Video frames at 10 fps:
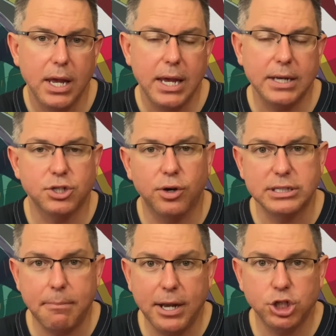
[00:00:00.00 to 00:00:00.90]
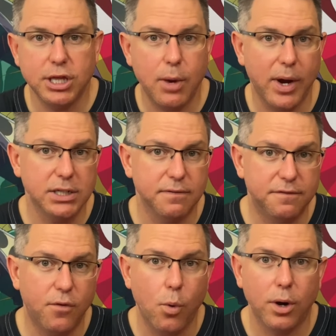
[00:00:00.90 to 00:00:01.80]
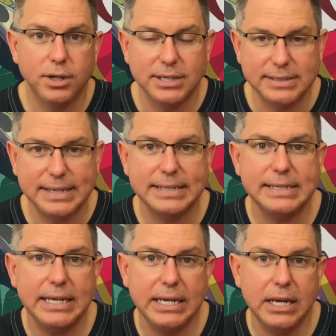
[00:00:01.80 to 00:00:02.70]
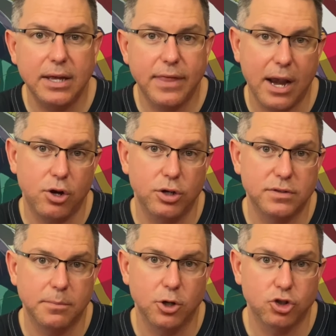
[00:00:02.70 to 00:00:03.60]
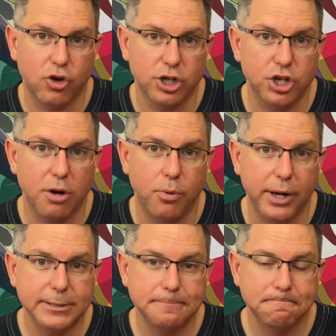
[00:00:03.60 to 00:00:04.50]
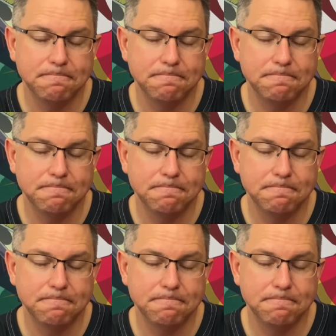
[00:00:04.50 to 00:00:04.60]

And so as I mentioned, they range from 4 to 16 that are used from discretionary points.